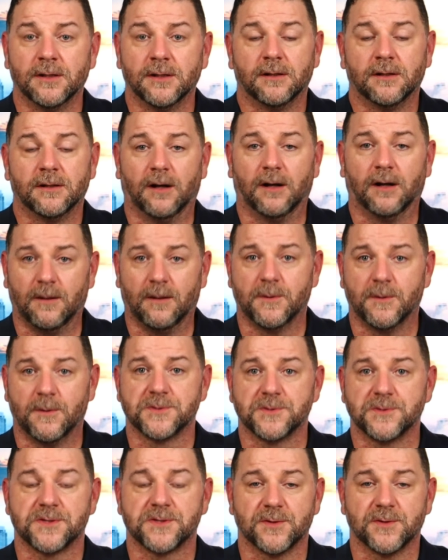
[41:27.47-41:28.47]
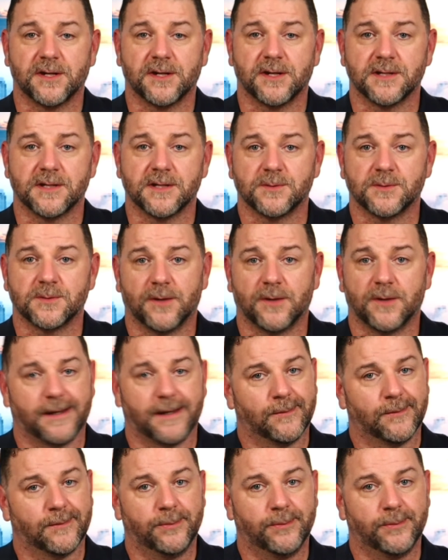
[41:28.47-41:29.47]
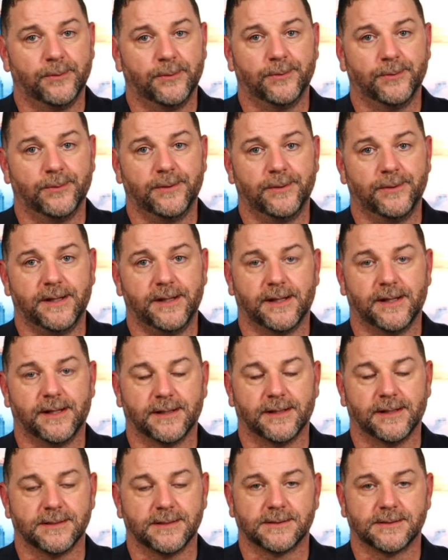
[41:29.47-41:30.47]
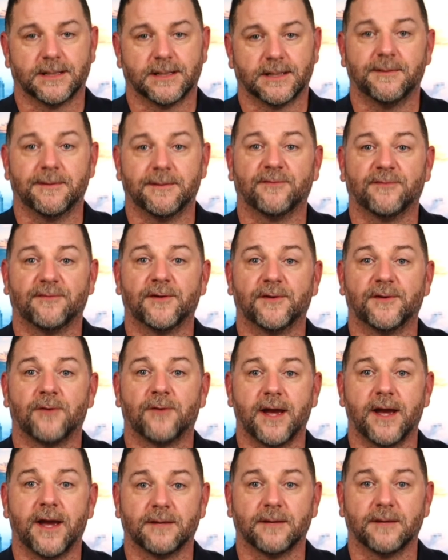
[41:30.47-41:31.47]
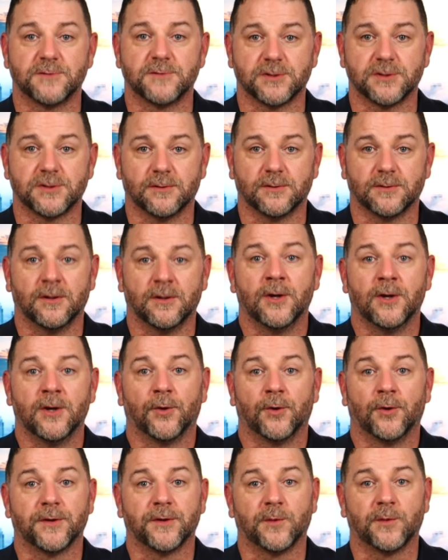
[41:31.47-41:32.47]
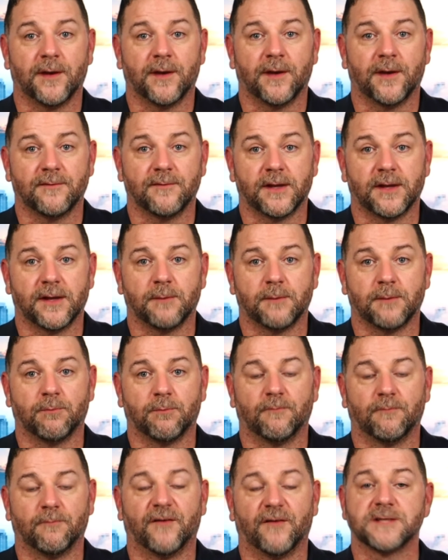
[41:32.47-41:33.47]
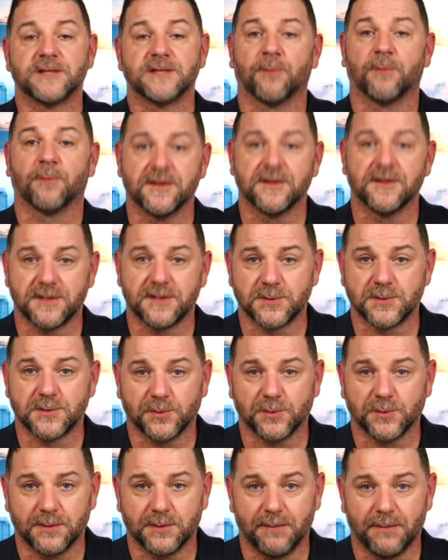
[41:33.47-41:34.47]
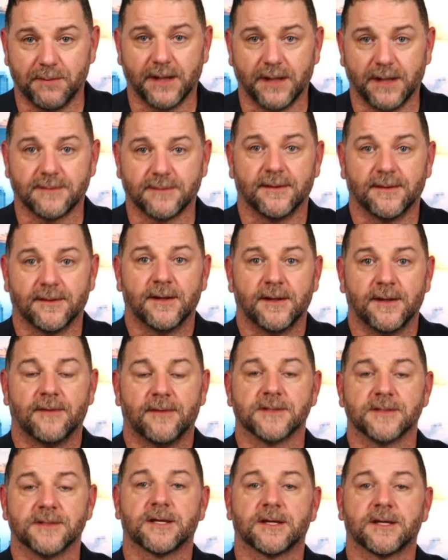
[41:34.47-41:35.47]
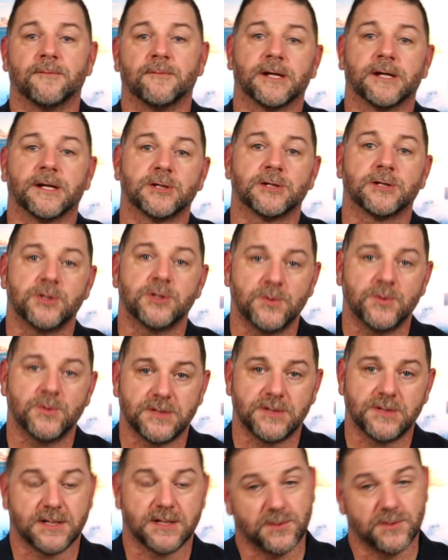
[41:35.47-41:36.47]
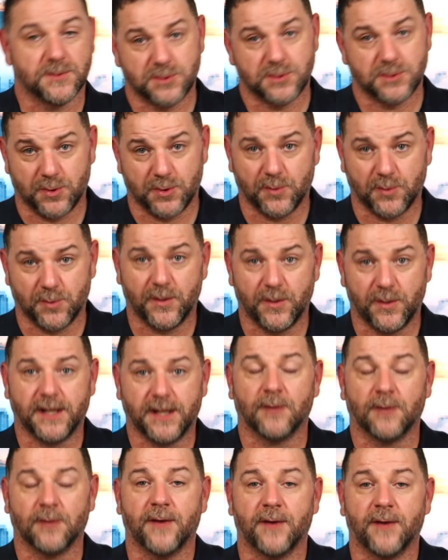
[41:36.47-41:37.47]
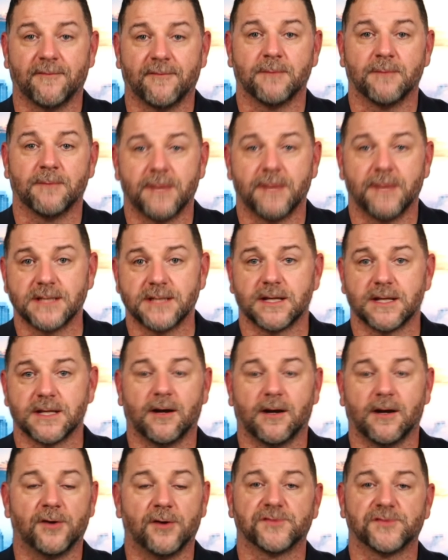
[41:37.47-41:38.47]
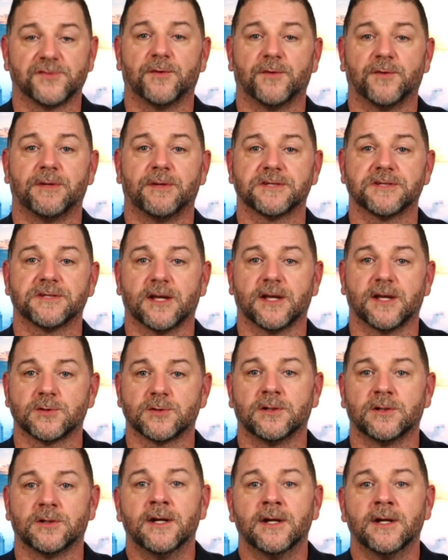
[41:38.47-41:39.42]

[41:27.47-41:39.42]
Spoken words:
almost 30 days away. Phooey. It's going to be a fun ride, I'm sure. We do have a vice presidential debate this coming Tuesday. So enjoy your weekend. We have an amazing college football schedule.